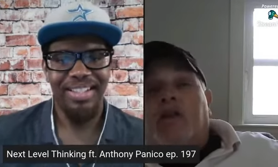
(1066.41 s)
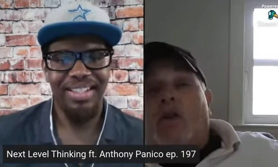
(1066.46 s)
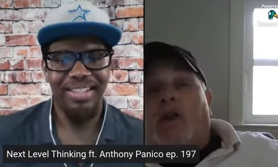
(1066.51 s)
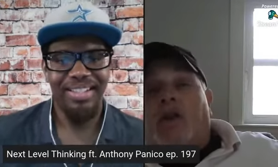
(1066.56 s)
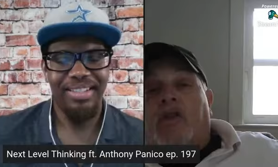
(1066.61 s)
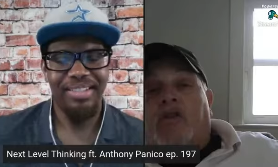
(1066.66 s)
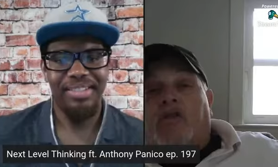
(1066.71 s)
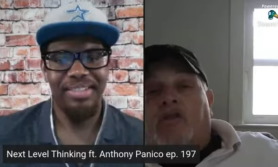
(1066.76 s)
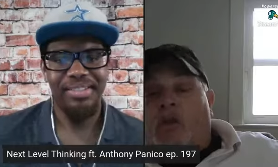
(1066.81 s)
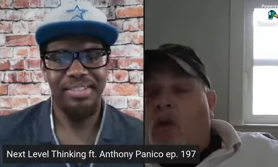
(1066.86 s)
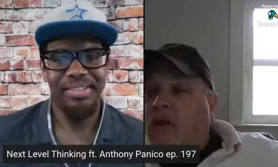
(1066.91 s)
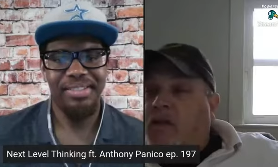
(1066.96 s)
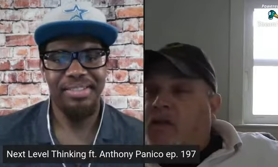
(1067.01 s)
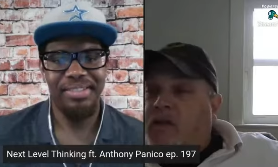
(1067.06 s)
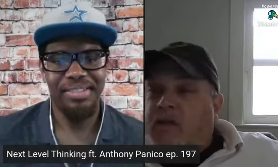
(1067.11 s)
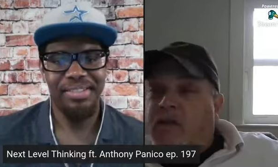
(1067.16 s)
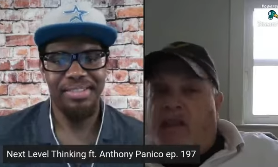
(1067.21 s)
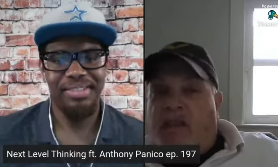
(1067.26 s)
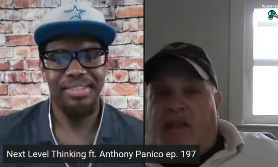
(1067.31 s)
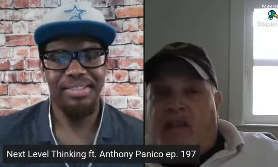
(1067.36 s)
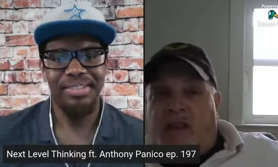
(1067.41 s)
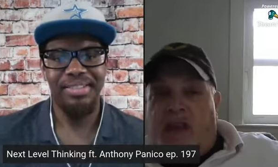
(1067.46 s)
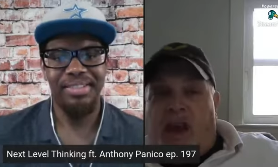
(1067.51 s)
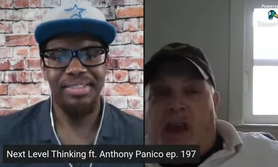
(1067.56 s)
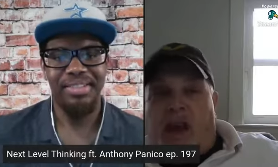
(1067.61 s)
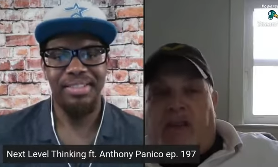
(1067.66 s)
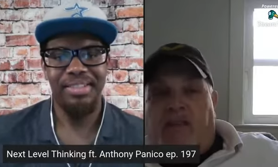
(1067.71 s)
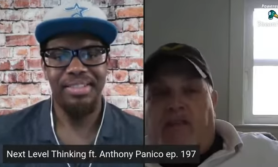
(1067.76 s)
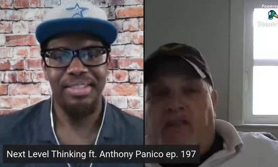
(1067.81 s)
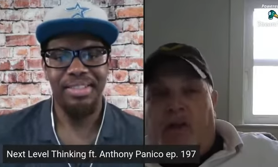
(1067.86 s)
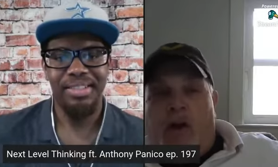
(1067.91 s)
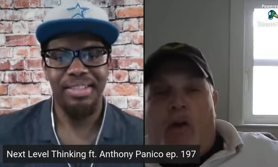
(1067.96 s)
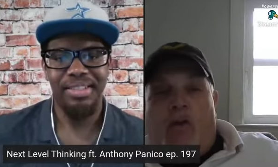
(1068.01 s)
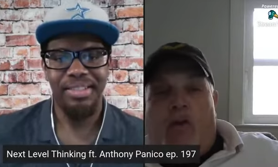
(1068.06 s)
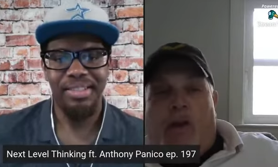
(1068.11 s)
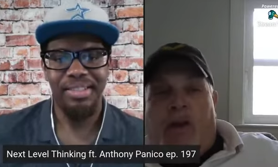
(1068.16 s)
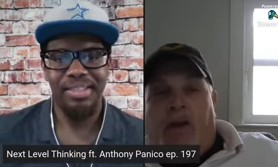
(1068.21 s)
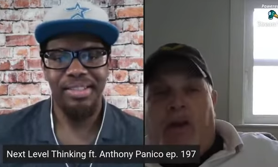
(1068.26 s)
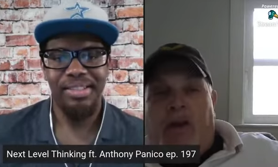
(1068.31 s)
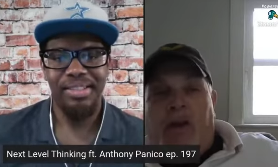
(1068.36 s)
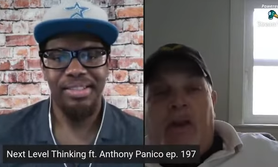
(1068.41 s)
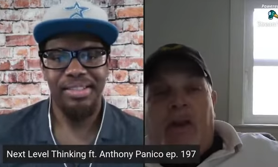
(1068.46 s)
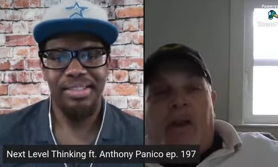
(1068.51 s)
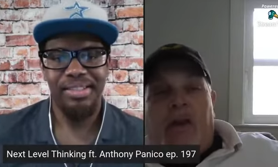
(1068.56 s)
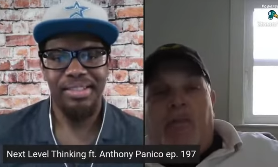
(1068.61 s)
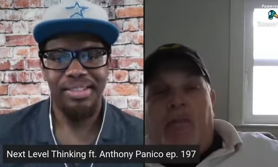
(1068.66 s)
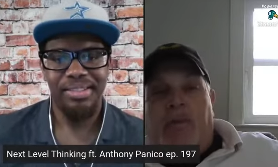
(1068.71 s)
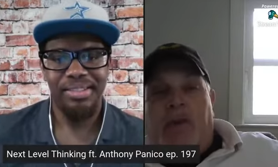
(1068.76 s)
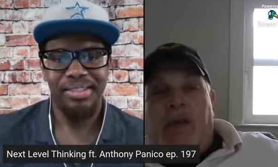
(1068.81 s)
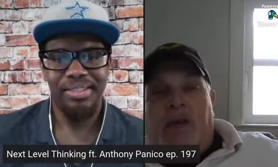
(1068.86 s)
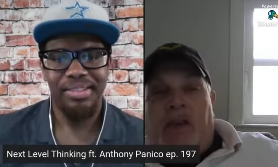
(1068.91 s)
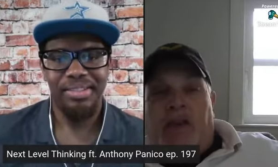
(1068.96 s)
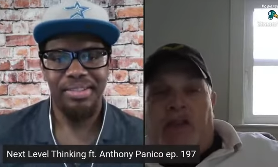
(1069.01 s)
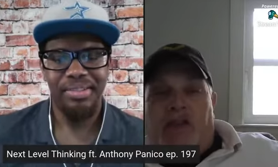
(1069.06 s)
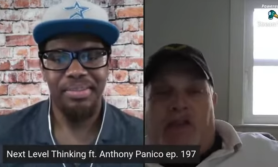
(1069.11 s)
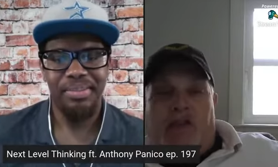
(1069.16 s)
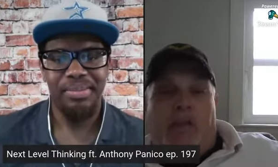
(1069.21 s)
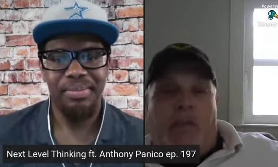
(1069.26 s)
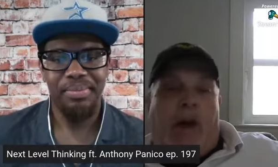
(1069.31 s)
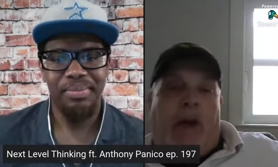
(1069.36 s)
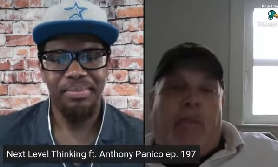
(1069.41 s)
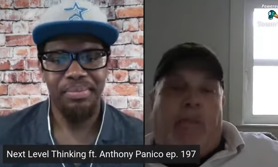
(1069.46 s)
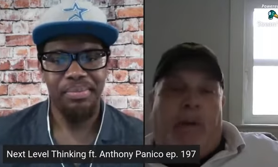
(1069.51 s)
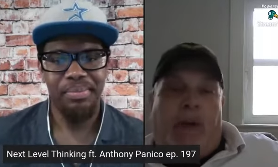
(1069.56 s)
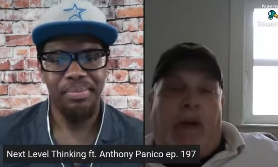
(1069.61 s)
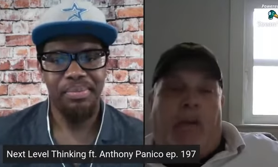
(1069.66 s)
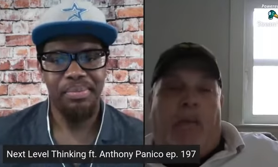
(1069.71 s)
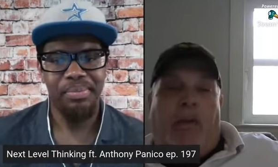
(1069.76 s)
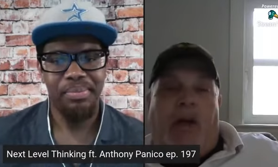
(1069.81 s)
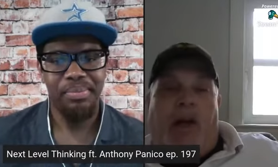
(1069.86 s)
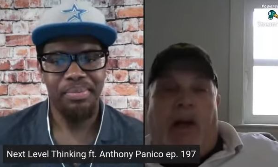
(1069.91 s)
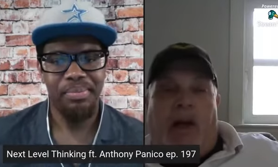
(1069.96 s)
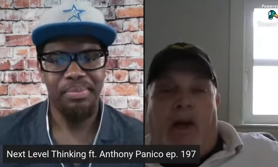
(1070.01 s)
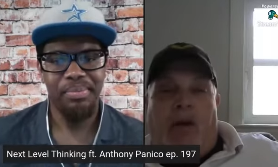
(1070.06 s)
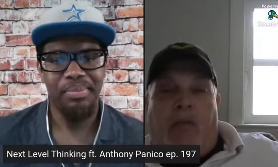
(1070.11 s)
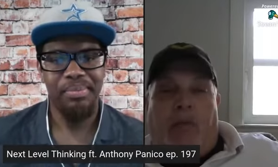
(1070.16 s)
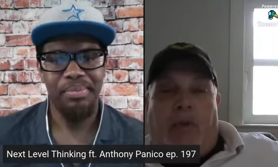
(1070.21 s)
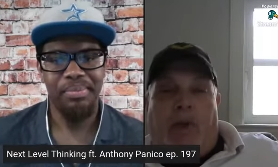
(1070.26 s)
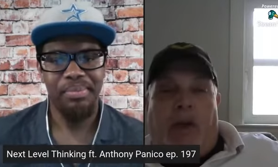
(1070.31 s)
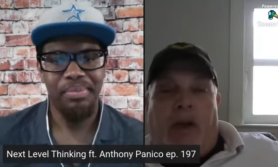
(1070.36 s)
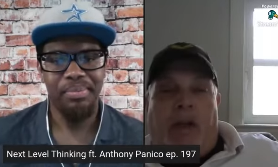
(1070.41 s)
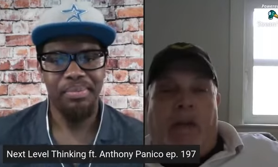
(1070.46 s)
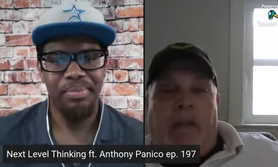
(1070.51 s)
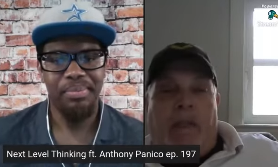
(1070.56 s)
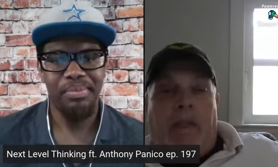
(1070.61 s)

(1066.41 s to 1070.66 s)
Speaker 1: You ought to talk to this guy Tony because he might be able to help you."